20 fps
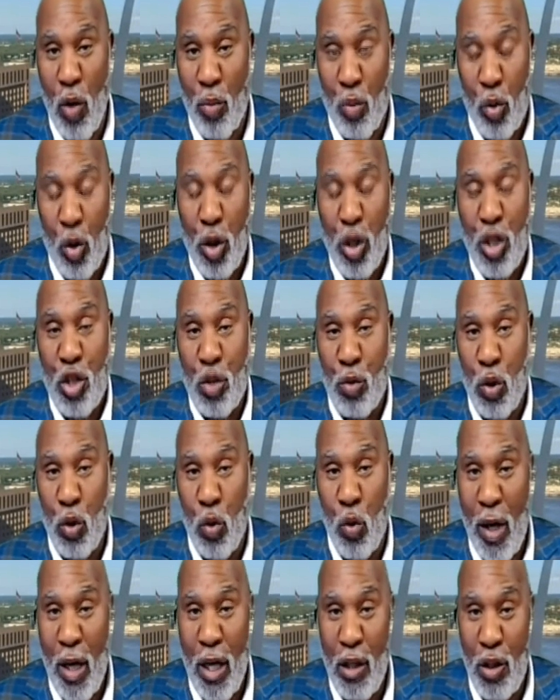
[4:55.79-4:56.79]
appreciable
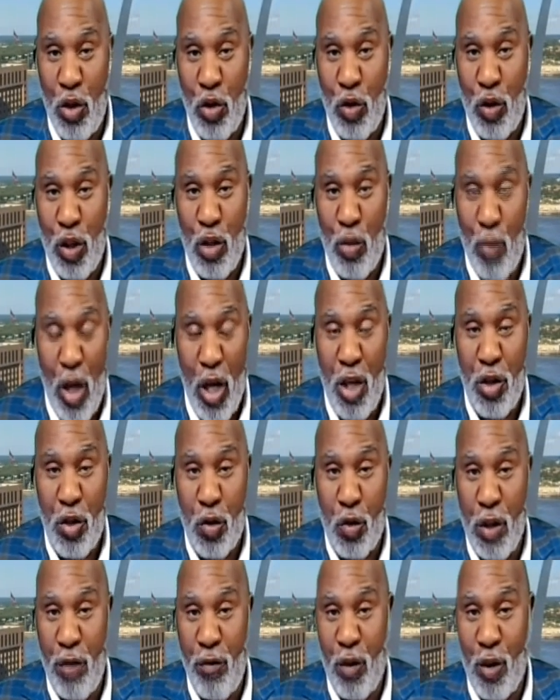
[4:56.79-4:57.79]
way that you can
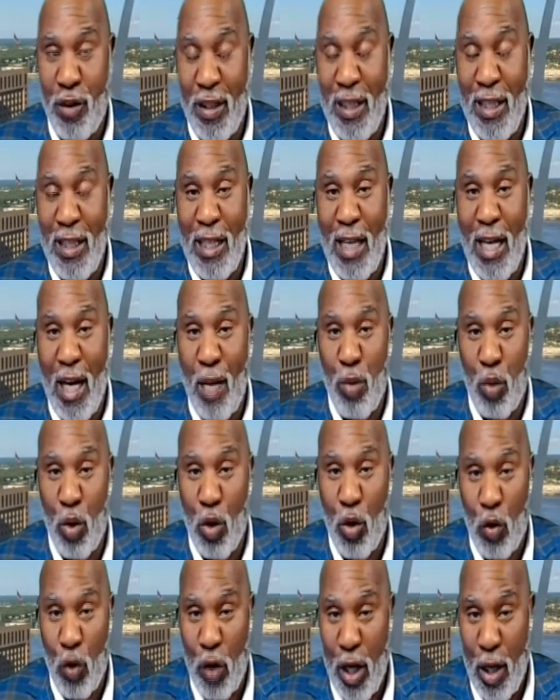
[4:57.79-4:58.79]
measure if a DEI
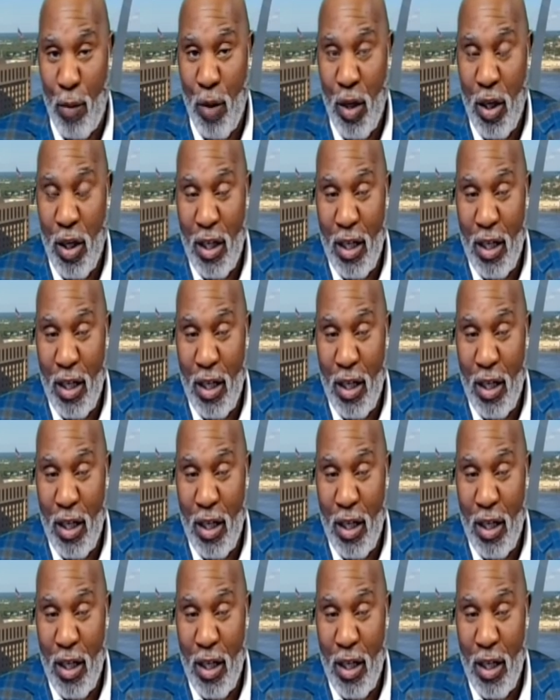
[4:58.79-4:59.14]
program